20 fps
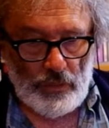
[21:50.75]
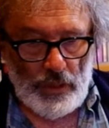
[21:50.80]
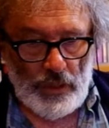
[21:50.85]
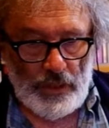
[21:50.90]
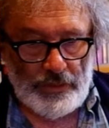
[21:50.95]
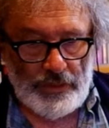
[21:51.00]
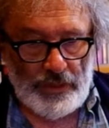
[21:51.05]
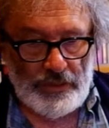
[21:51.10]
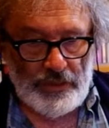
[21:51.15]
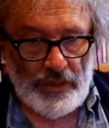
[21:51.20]

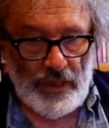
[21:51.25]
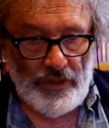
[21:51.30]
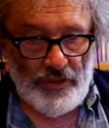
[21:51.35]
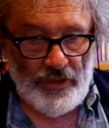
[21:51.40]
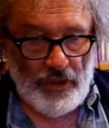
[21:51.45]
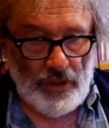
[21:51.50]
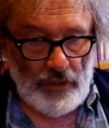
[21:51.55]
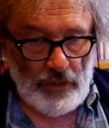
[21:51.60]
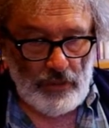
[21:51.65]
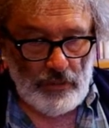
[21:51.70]
And then the
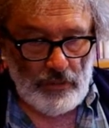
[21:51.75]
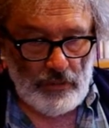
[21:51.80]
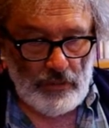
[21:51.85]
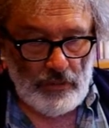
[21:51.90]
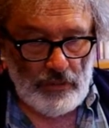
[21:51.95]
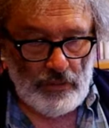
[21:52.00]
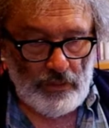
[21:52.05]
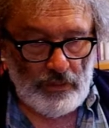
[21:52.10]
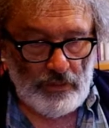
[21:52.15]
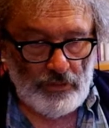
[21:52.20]
other
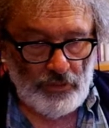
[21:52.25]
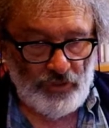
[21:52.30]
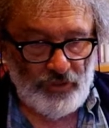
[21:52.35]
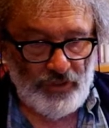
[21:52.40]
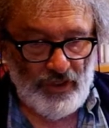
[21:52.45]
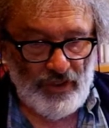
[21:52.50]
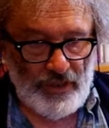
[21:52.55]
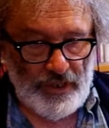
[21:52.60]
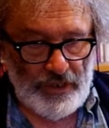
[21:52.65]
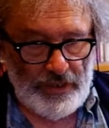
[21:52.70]

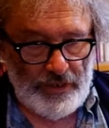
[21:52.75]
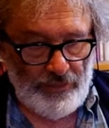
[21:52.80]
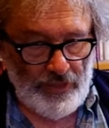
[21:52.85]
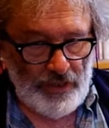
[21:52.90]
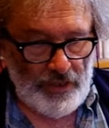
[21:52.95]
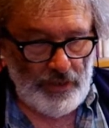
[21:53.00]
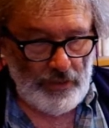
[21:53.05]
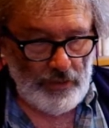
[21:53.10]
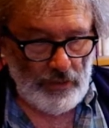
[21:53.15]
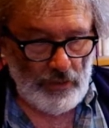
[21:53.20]
side of
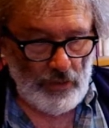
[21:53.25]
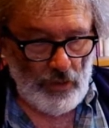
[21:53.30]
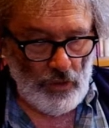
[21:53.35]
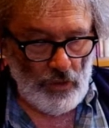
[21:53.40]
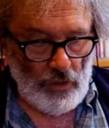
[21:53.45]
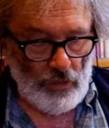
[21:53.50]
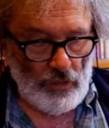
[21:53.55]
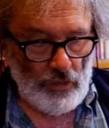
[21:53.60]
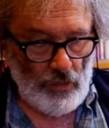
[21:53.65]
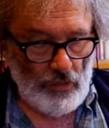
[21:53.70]
it
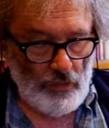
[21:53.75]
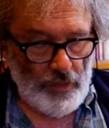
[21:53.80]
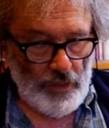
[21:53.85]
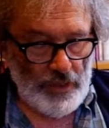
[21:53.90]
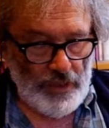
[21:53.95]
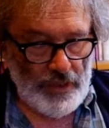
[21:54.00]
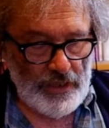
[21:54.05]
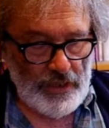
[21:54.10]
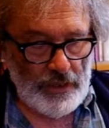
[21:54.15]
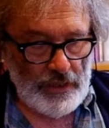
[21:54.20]
will
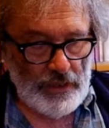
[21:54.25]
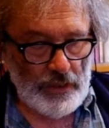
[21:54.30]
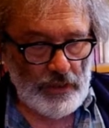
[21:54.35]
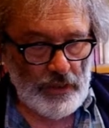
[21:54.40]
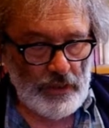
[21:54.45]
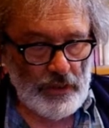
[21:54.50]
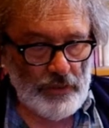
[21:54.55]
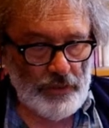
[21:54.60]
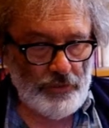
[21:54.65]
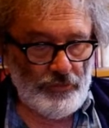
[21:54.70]
be
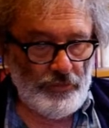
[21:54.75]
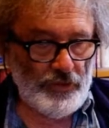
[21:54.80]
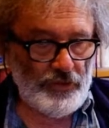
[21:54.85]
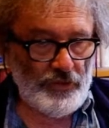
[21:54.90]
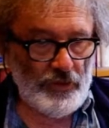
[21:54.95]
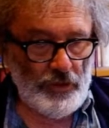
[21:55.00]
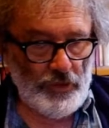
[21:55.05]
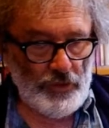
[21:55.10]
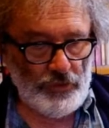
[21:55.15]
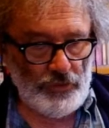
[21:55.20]
the
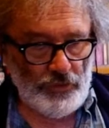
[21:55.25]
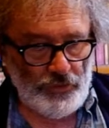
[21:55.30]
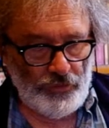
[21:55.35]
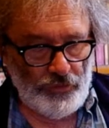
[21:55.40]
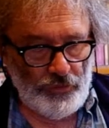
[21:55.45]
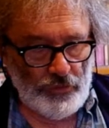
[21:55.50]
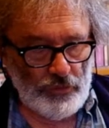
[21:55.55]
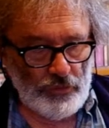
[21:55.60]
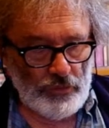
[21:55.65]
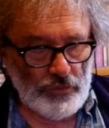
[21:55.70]

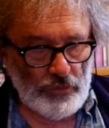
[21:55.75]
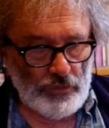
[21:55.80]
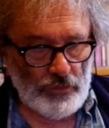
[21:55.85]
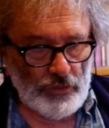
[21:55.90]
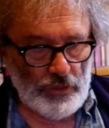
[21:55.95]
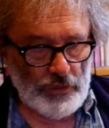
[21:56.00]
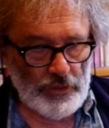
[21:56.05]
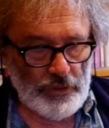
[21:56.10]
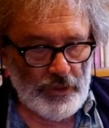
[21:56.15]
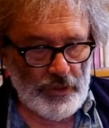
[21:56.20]
returns,
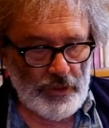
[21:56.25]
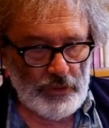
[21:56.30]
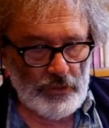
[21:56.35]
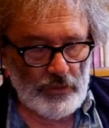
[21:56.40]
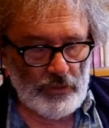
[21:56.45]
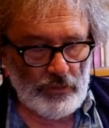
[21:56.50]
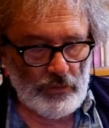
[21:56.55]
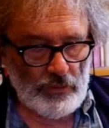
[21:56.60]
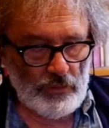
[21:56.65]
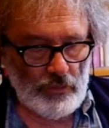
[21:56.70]
okay,
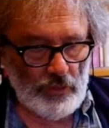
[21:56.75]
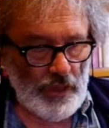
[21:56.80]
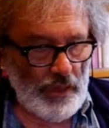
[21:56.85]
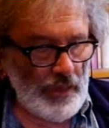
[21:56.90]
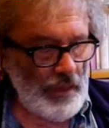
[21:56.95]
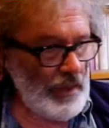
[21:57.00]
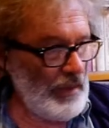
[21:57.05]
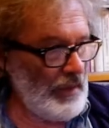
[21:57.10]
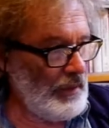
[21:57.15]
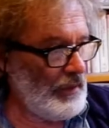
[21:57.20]

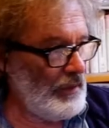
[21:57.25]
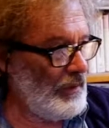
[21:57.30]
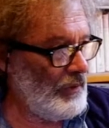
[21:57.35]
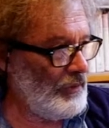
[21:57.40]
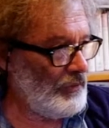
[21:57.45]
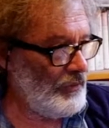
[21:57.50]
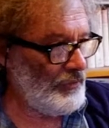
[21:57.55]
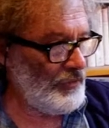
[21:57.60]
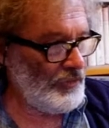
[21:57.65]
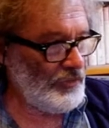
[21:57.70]

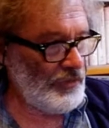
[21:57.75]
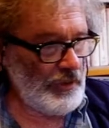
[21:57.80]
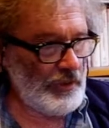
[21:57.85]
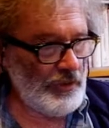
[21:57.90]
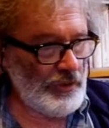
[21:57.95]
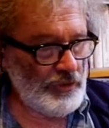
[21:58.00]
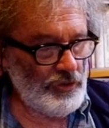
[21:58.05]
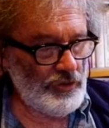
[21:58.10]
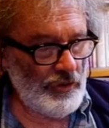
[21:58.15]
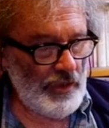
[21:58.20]
and obviously
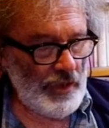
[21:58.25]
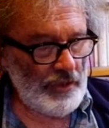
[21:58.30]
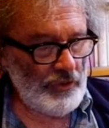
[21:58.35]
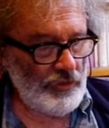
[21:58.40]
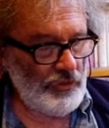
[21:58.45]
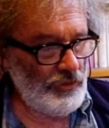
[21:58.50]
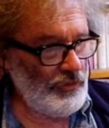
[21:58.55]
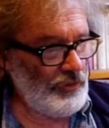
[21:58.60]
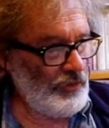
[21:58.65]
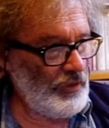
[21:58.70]
the
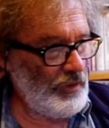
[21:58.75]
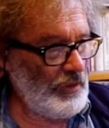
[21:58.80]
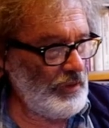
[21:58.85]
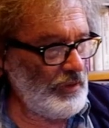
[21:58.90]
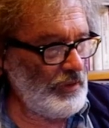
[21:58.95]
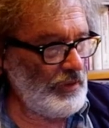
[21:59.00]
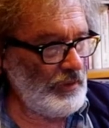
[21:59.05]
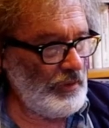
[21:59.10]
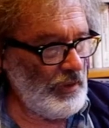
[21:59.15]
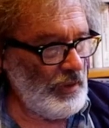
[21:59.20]
tracks
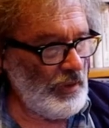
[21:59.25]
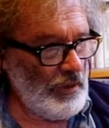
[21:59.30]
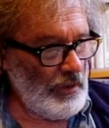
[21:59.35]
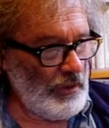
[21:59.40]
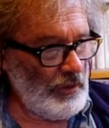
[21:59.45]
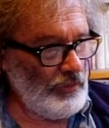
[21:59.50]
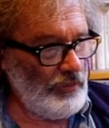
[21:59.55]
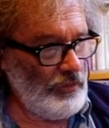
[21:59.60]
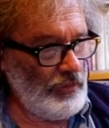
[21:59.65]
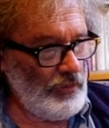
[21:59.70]

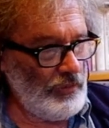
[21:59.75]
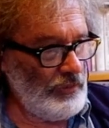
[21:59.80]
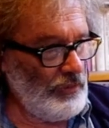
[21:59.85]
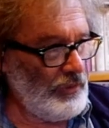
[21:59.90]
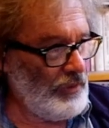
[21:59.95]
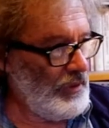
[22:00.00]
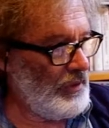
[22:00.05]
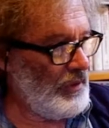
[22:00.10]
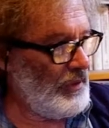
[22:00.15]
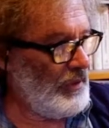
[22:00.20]
to
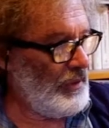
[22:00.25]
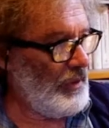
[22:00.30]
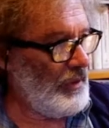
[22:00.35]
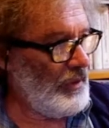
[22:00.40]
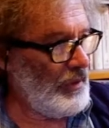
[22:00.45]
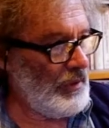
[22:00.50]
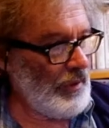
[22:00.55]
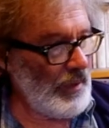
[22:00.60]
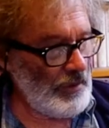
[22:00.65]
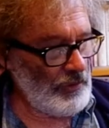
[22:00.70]
the
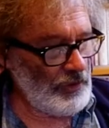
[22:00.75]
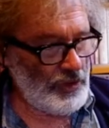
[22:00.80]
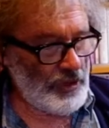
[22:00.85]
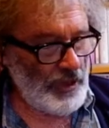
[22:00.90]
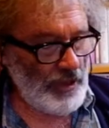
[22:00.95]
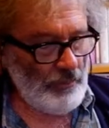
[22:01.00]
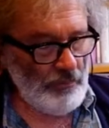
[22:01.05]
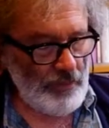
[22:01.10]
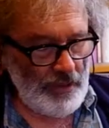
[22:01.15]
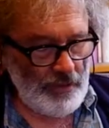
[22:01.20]

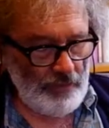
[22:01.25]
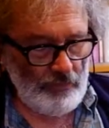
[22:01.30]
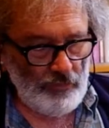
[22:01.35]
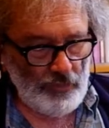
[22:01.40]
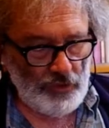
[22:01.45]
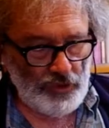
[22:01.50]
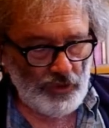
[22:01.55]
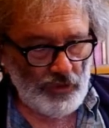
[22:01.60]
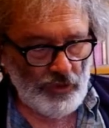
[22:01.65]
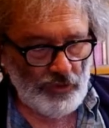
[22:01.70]
L-shaped bit,
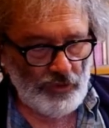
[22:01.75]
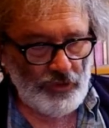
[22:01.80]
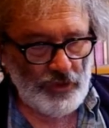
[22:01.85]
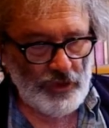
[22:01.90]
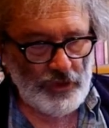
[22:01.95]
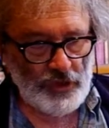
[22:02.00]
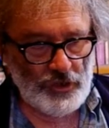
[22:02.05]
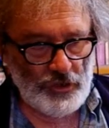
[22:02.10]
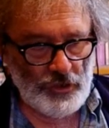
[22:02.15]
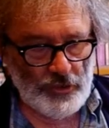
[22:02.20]
which has got a
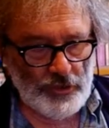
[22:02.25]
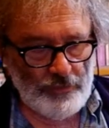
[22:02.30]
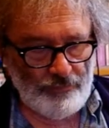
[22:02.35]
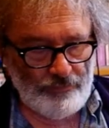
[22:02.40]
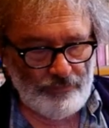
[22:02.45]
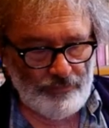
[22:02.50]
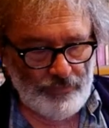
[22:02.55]
station on it,